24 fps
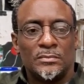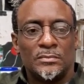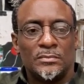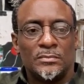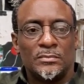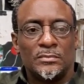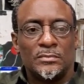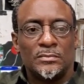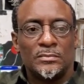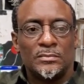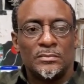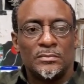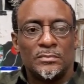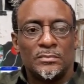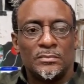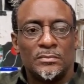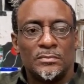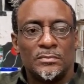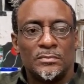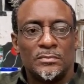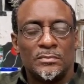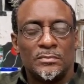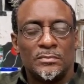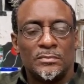
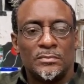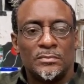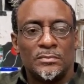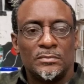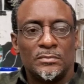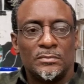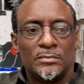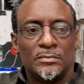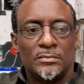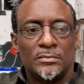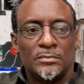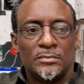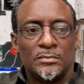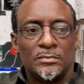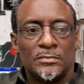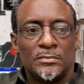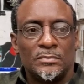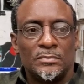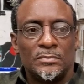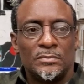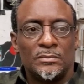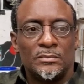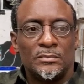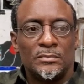
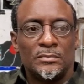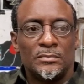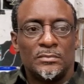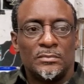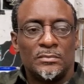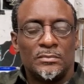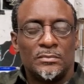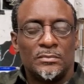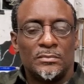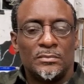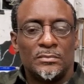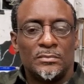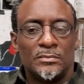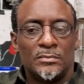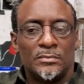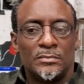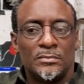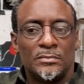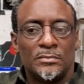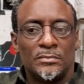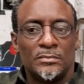(not speaking)